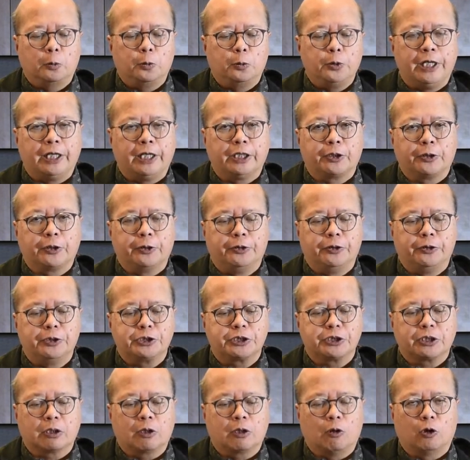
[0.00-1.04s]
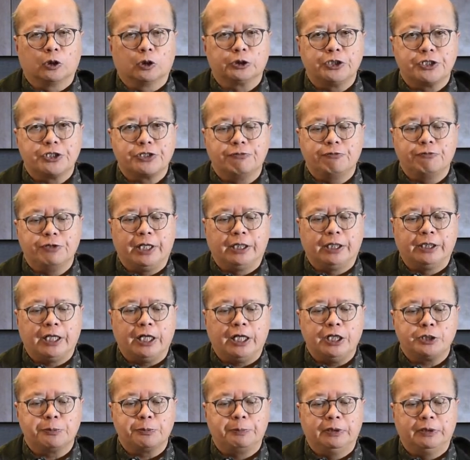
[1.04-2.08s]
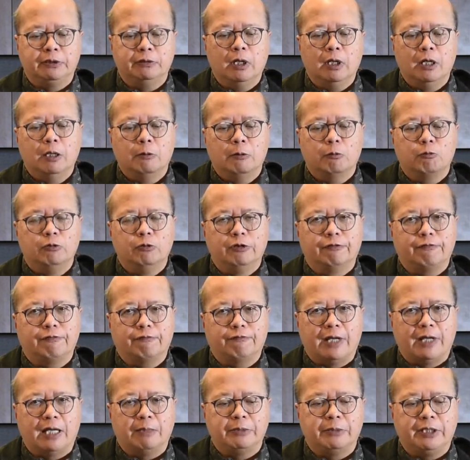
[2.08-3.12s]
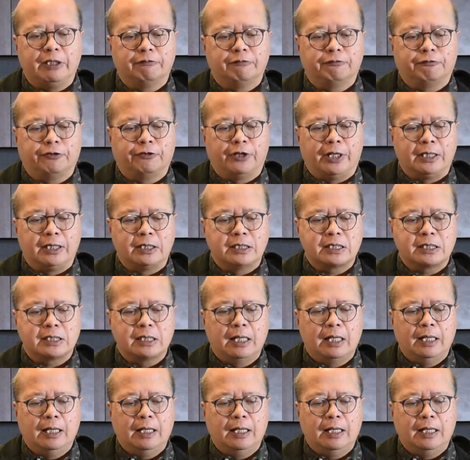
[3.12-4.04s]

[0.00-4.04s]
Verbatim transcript: We encouraged cautious re-engagement with family and friends,